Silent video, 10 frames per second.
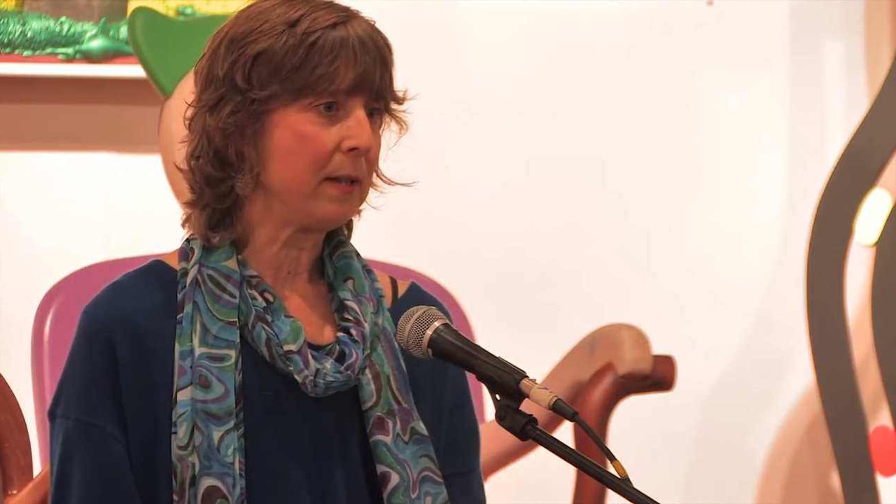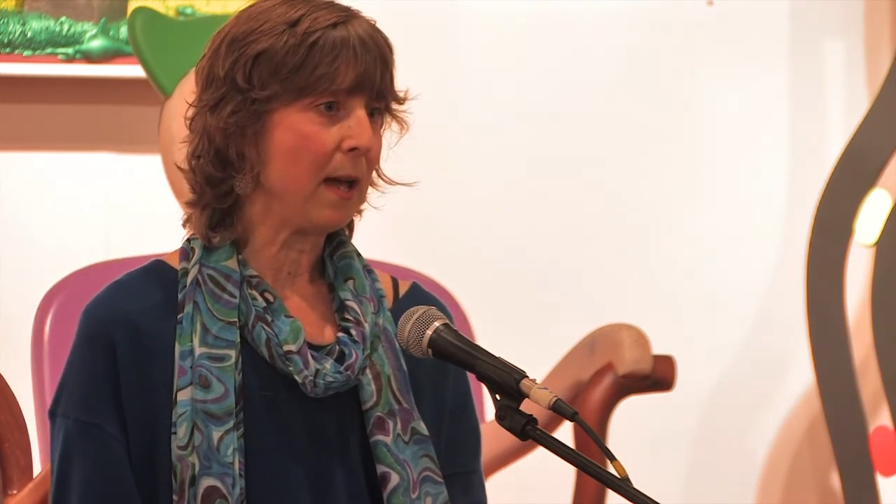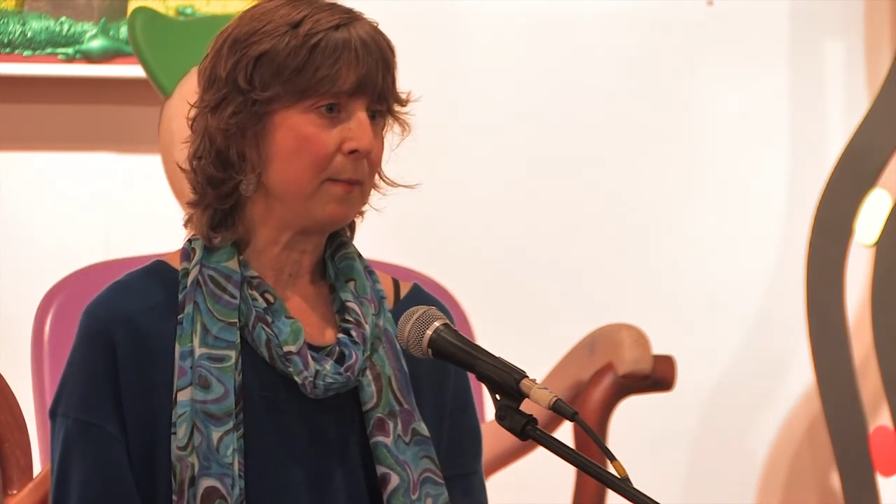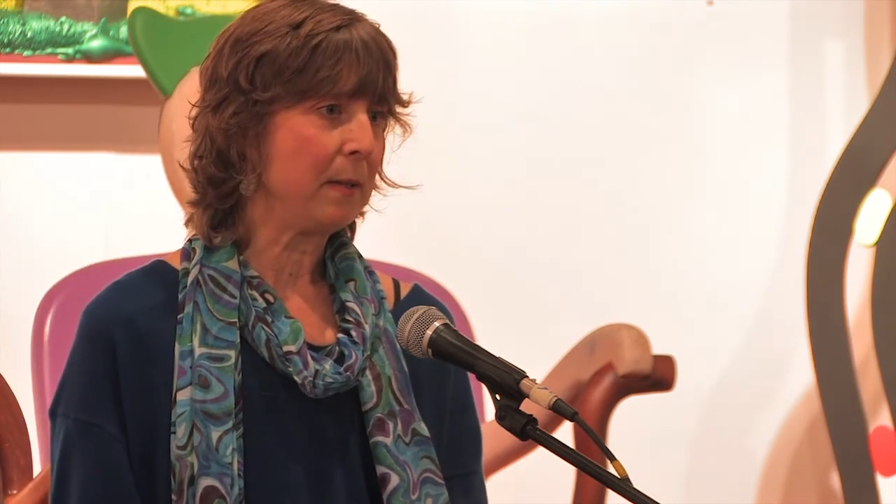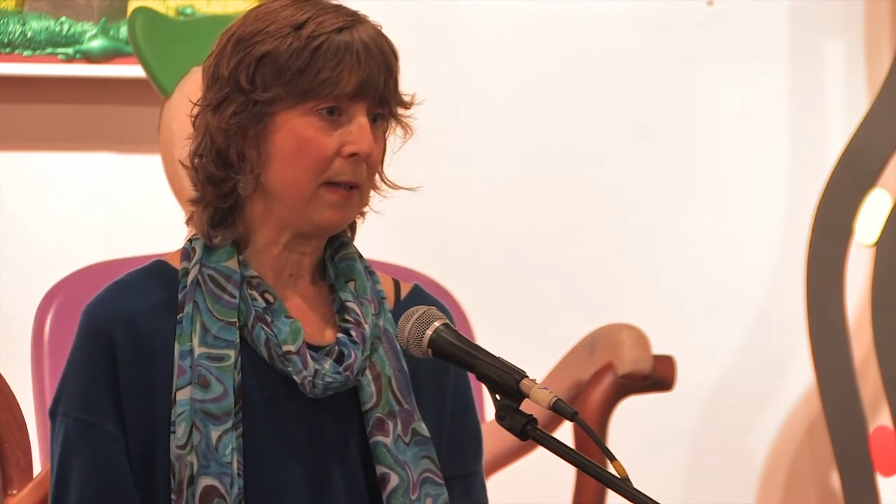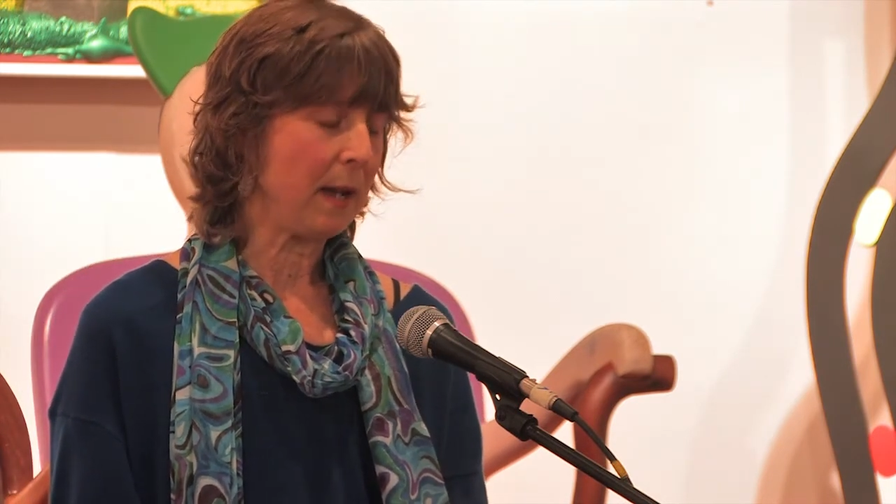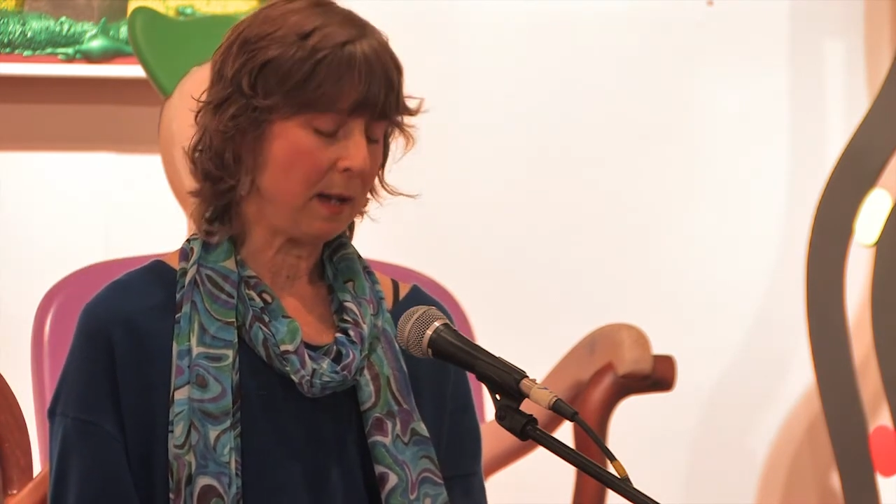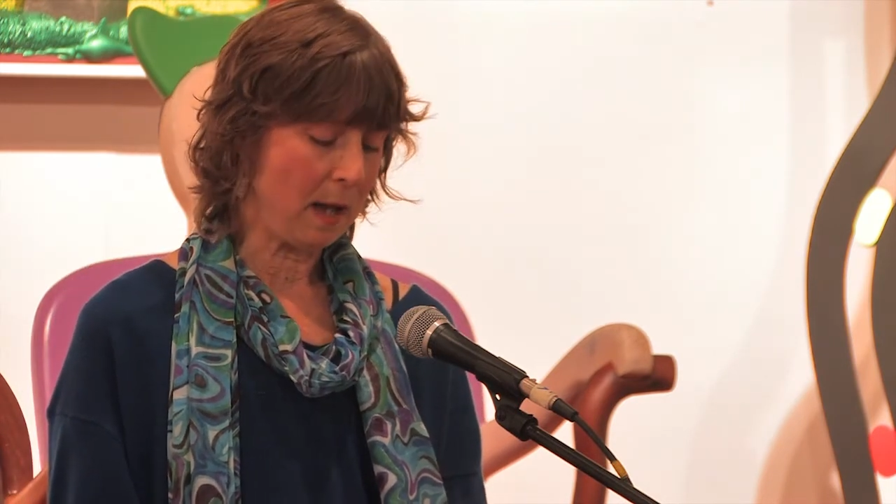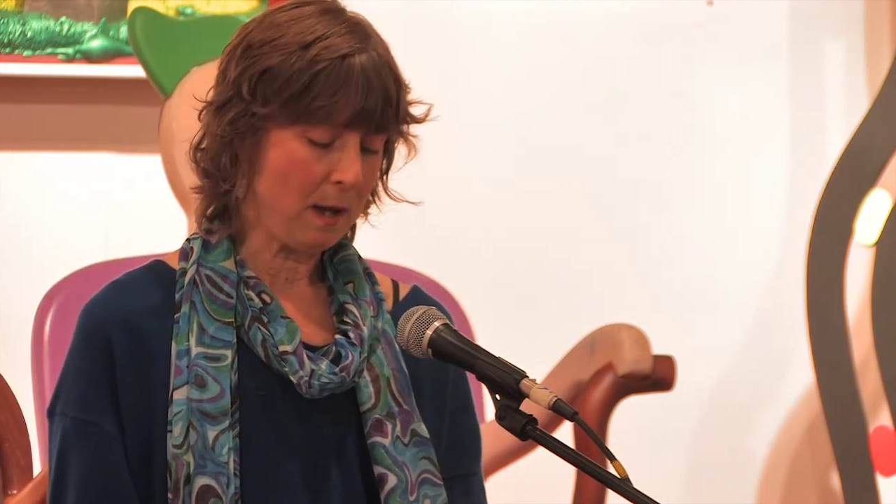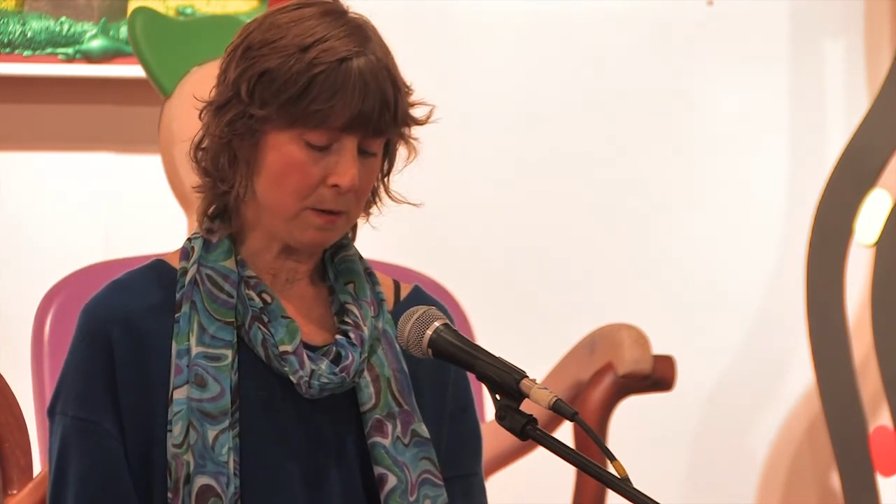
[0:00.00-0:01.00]
time to let
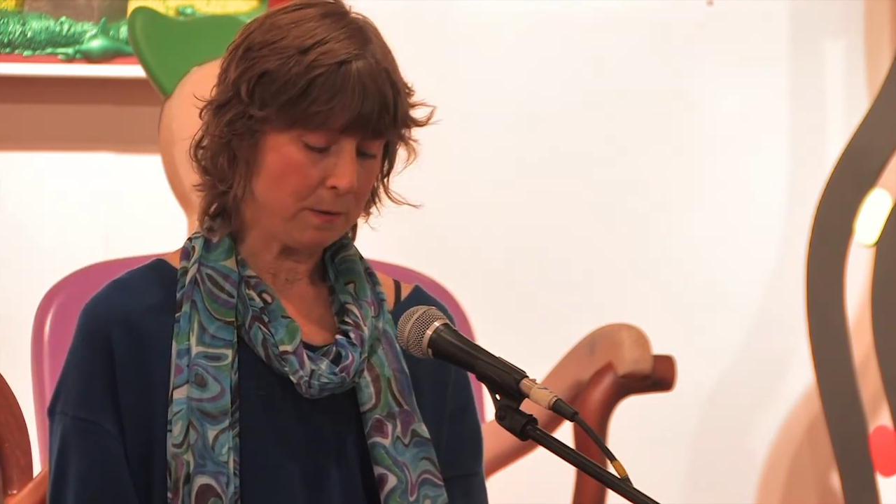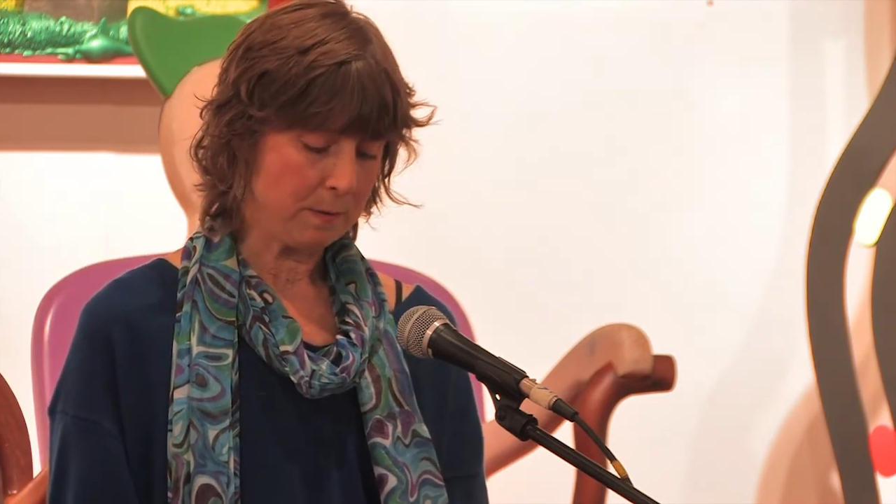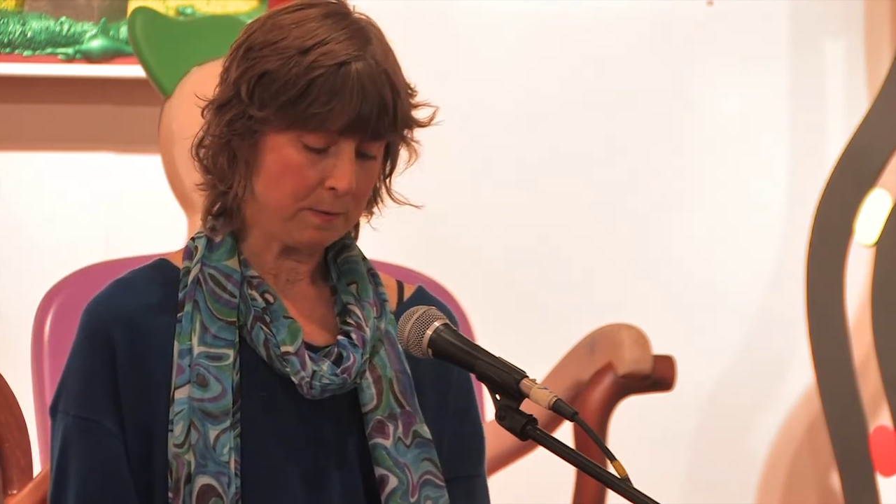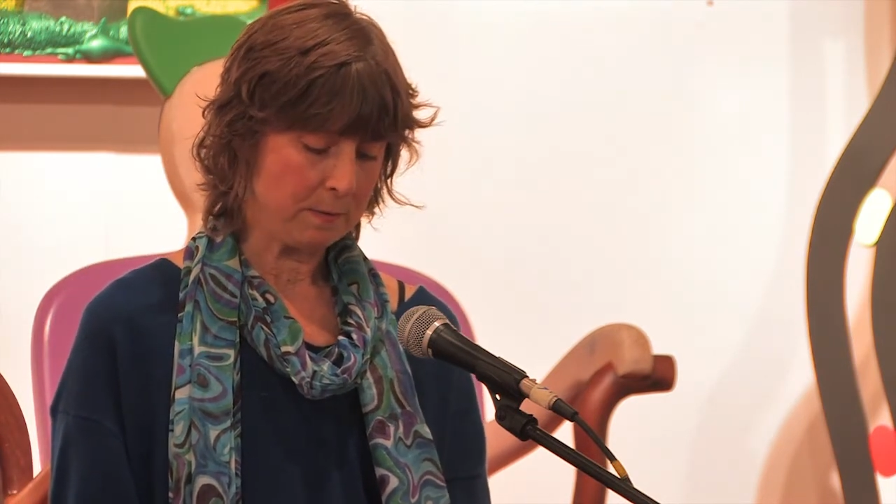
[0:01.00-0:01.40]
go?